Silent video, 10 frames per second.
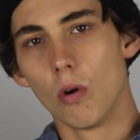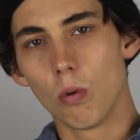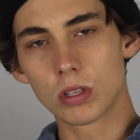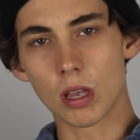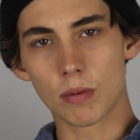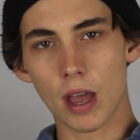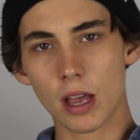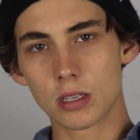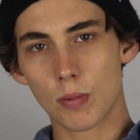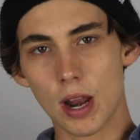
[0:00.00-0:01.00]
What's up,
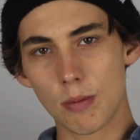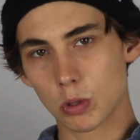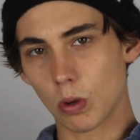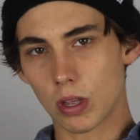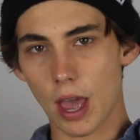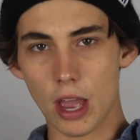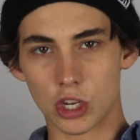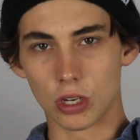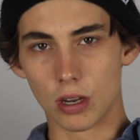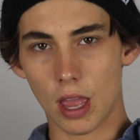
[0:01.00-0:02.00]
guys? My name is Will
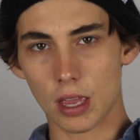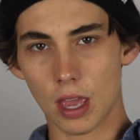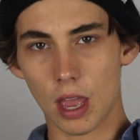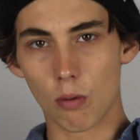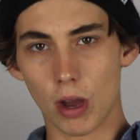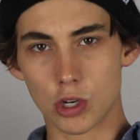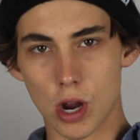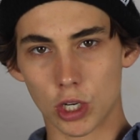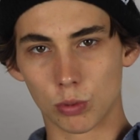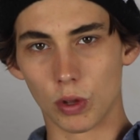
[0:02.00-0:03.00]
Cashin, aka White
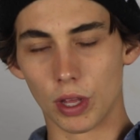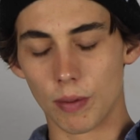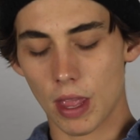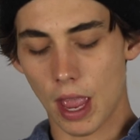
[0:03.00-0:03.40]
Trash Willy,